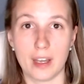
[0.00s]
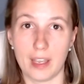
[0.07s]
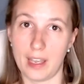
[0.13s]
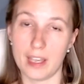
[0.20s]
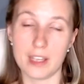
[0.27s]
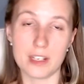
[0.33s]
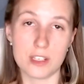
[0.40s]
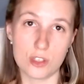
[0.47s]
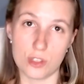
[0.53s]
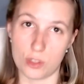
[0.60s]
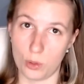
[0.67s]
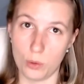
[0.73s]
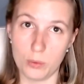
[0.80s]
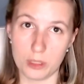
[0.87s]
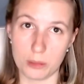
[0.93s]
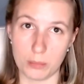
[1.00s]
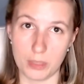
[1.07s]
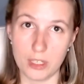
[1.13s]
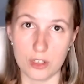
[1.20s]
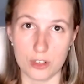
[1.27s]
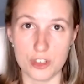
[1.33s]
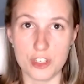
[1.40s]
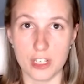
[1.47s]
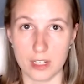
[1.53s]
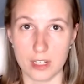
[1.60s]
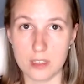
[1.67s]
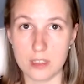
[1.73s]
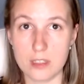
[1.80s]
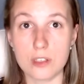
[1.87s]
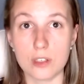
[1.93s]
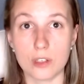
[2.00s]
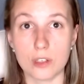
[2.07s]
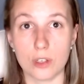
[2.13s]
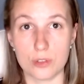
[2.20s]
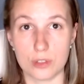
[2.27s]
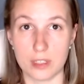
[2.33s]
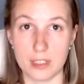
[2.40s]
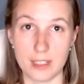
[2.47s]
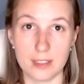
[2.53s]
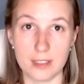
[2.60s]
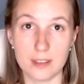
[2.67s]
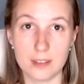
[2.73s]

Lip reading: and so will be your chances to close a deal.